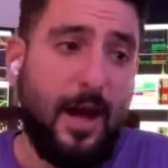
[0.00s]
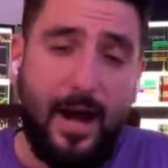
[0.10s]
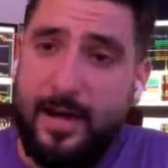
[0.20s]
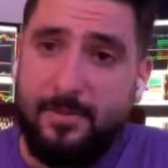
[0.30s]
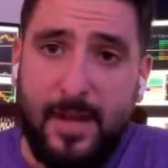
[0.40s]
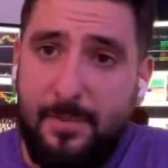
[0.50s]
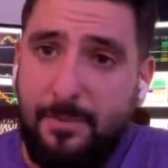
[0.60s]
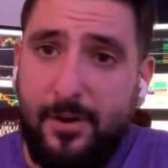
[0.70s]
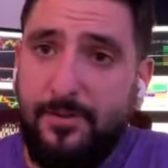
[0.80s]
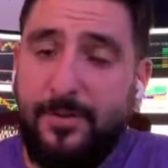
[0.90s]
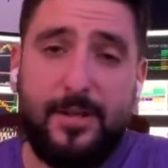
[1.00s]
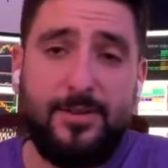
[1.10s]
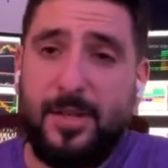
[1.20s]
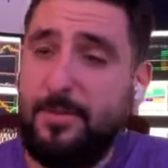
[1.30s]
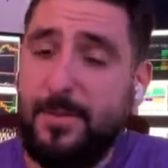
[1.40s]
I am not perfect.
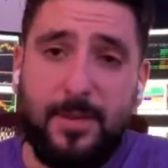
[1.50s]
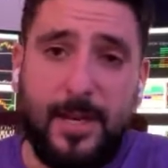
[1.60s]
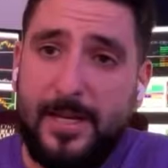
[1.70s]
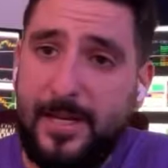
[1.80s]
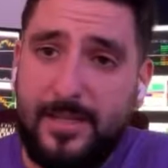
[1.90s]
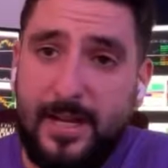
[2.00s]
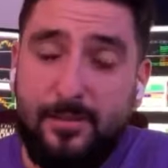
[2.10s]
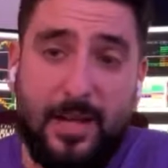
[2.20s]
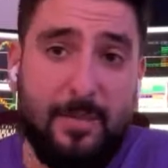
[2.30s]
There's going to be plenty of days I lose.